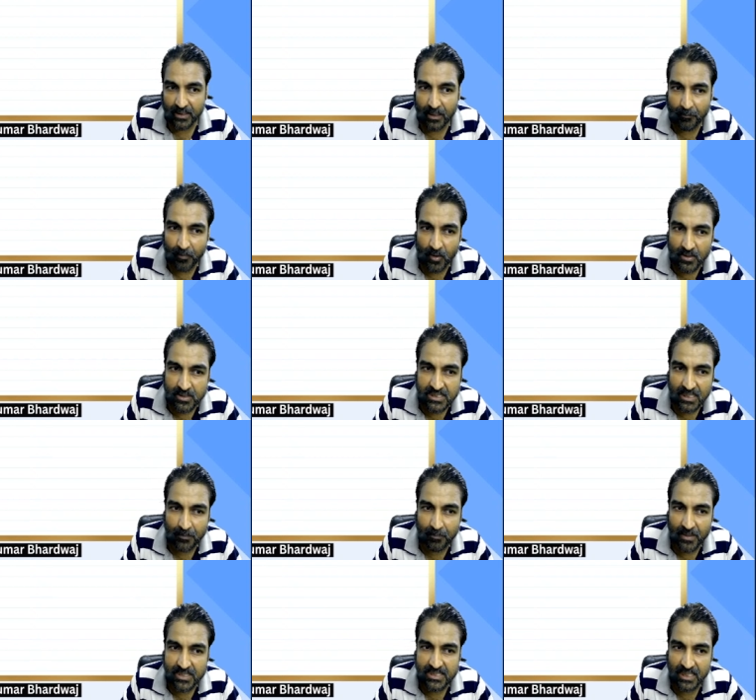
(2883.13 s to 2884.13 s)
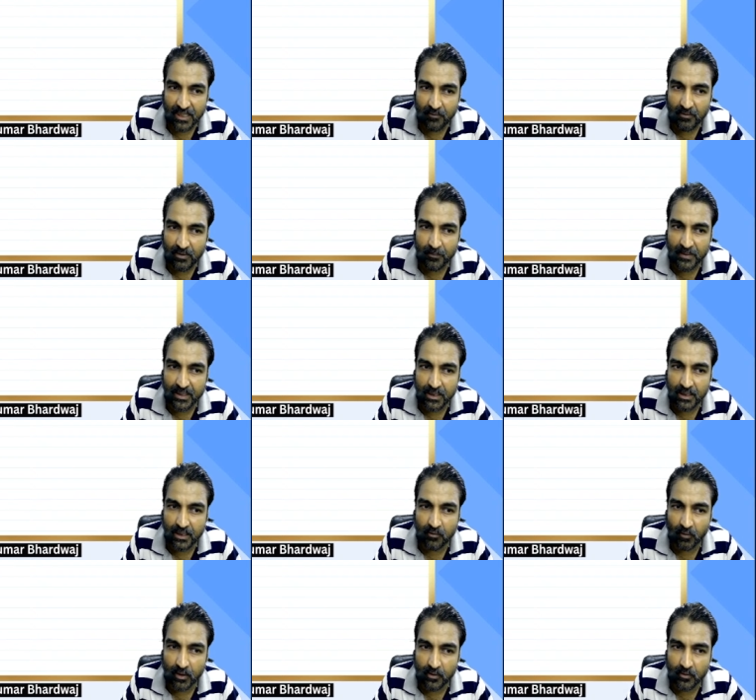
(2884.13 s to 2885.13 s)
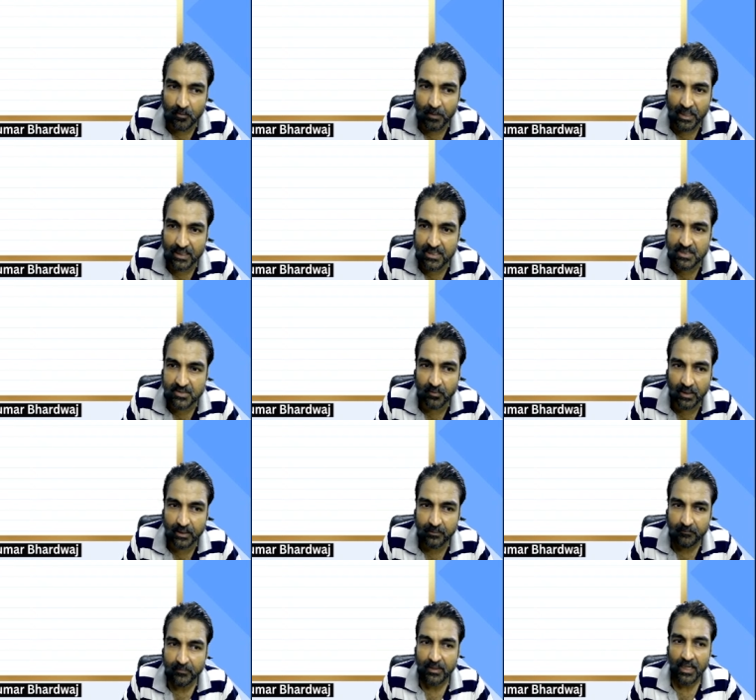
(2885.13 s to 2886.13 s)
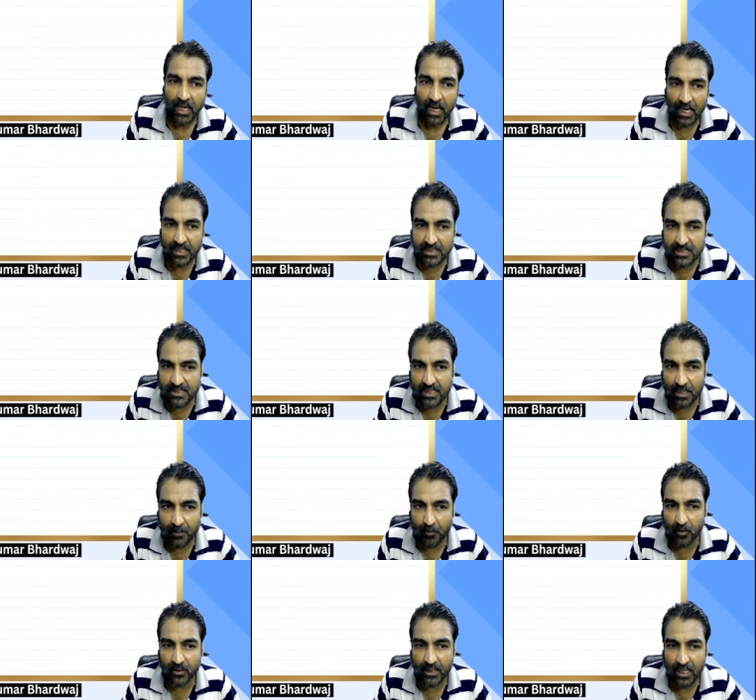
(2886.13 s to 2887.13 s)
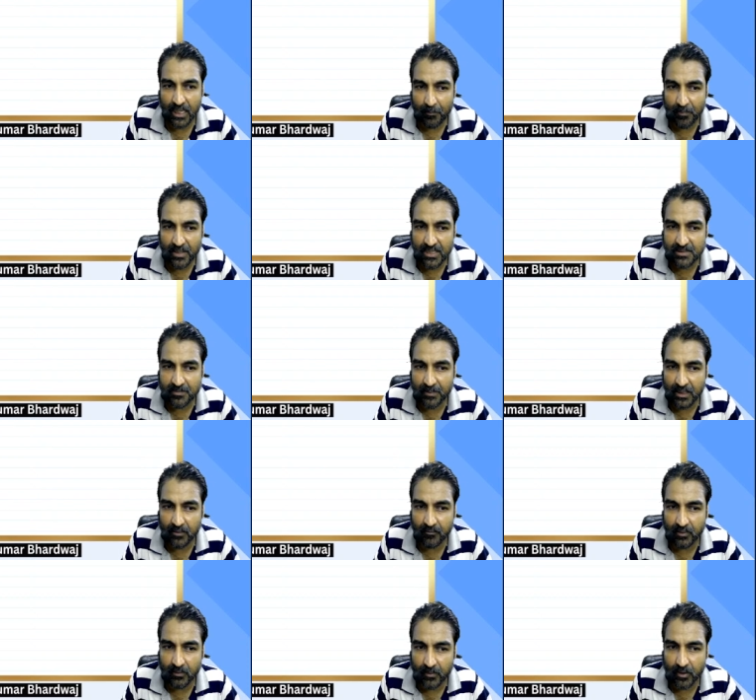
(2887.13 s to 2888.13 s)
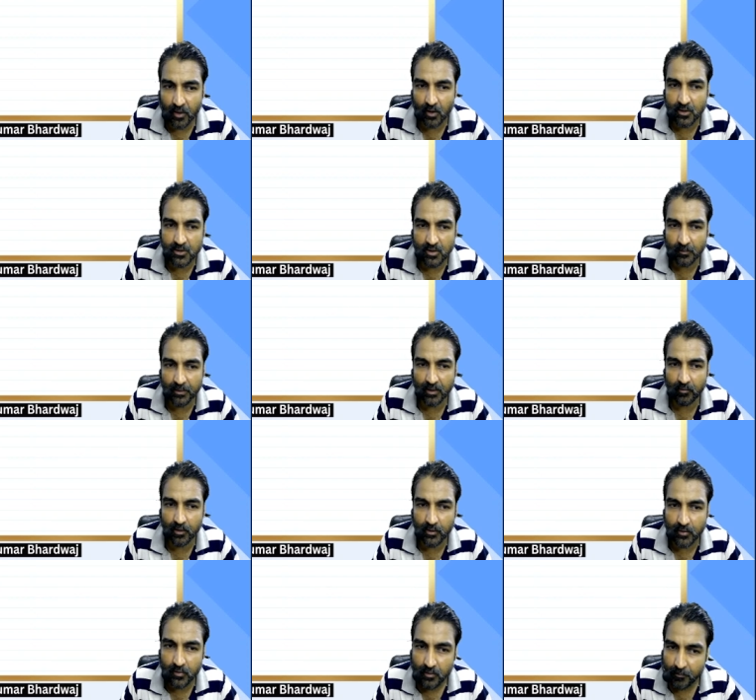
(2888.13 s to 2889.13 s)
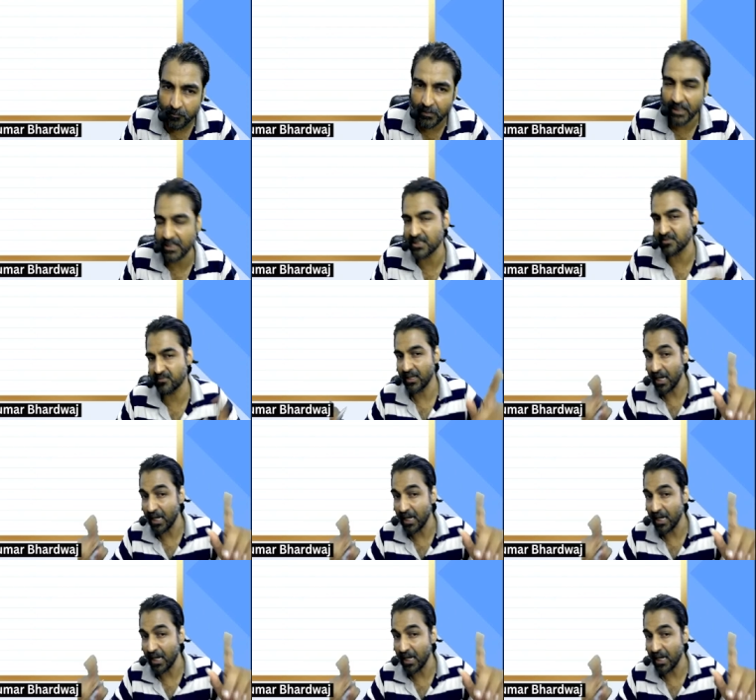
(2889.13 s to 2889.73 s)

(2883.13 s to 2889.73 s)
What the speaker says: upon C plus A will be equal to minus 1, and C upon A plus B will be also be equal to minus 1.